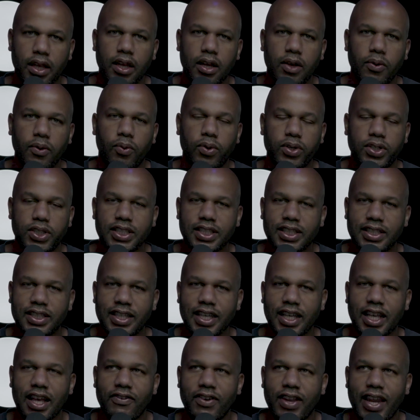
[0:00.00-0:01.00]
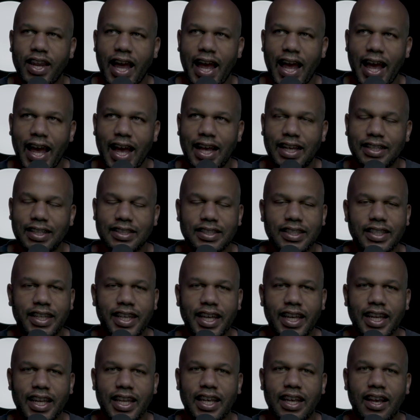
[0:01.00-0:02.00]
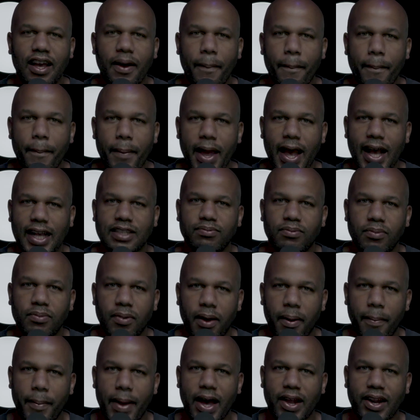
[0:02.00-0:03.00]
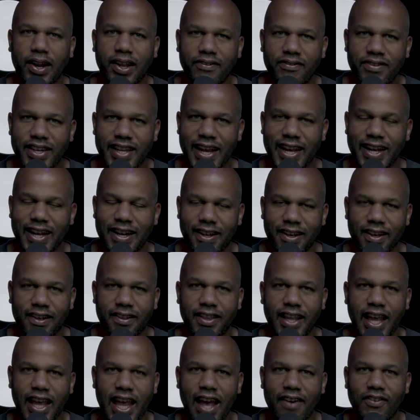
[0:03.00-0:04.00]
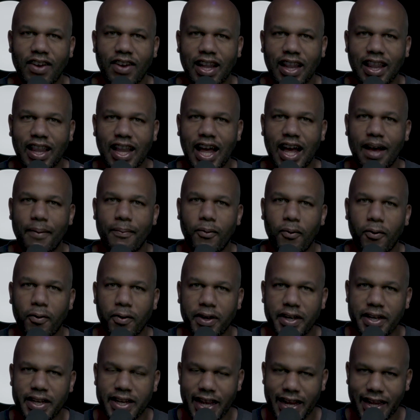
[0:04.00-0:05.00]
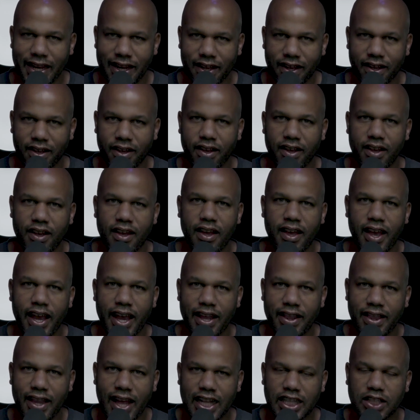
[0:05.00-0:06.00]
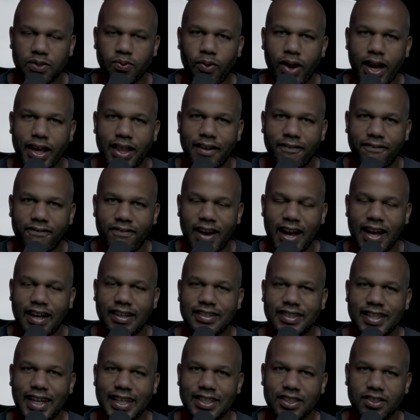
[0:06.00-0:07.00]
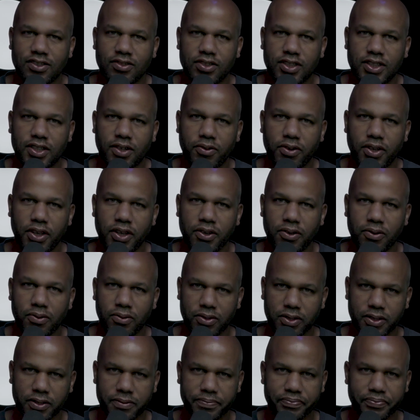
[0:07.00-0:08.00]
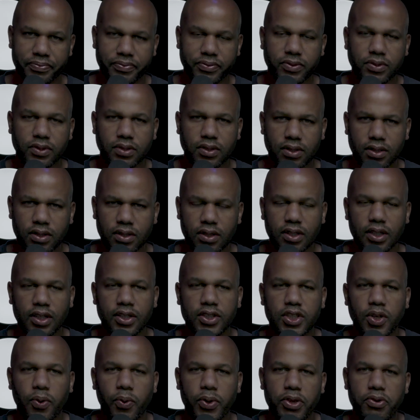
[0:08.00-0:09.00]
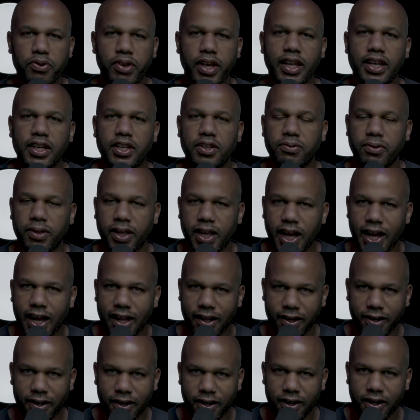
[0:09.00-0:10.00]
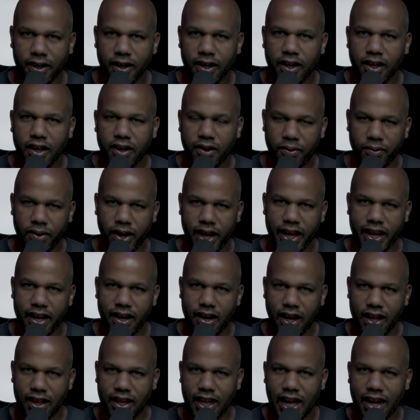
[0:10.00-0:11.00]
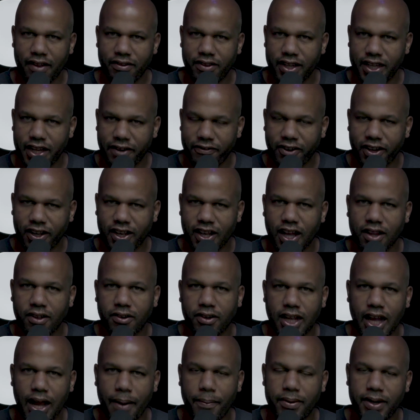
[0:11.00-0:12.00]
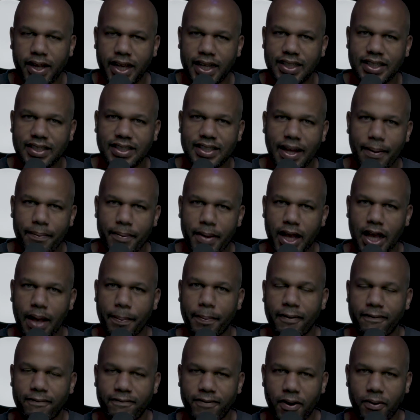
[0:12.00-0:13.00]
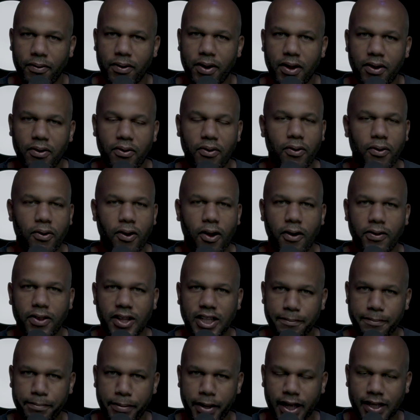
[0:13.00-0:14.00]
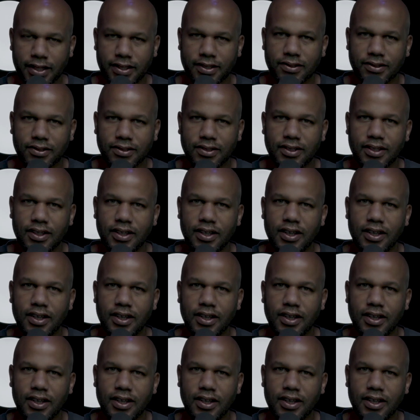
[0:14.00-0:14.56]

Well, just think of it as getting maximum amount of data. They have a lot more data, and that's why the file sizes are so huge. So when you get into color, right, a lot of the different color combinations that make up a photo or all these pixels,